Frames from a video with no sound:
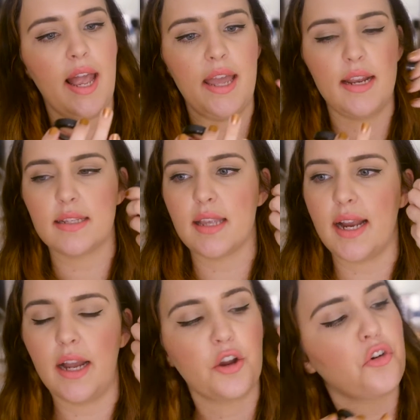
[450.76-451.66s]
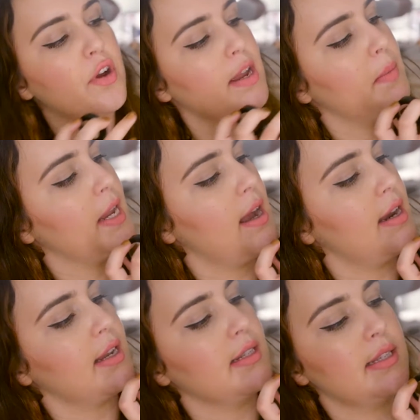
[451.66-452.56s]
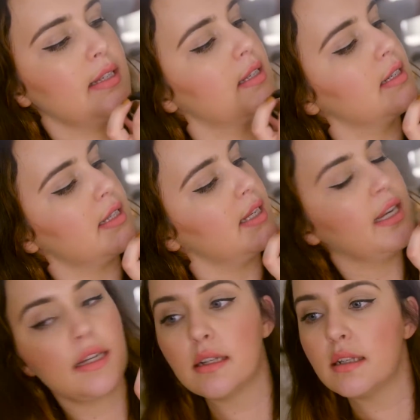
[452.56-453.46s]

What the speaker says: And it's like a creamy kind of consistency.